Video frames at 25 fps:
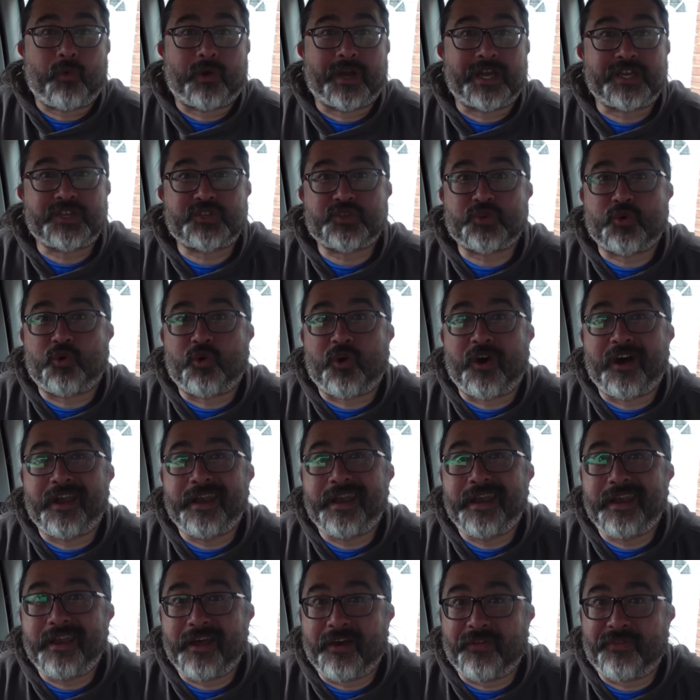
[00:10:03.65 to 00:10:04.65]
well, I saw
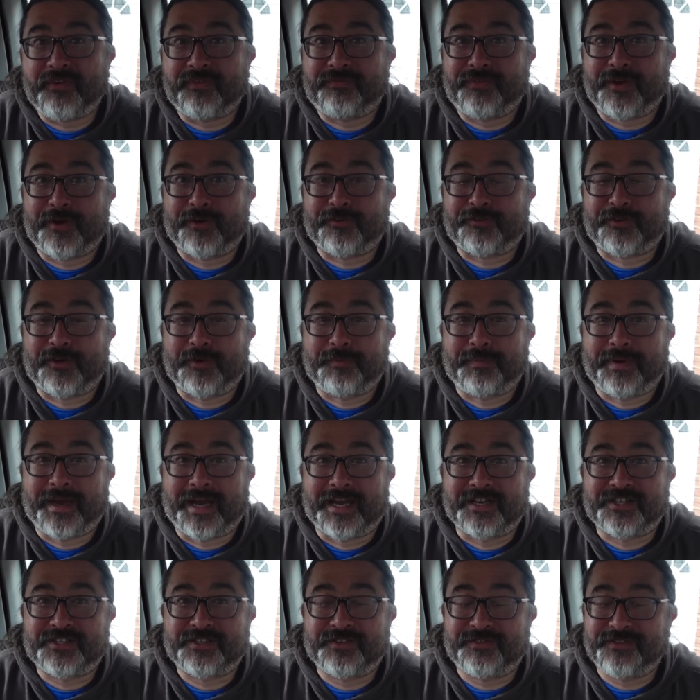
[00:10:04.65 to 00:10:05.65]
another Velcro patch.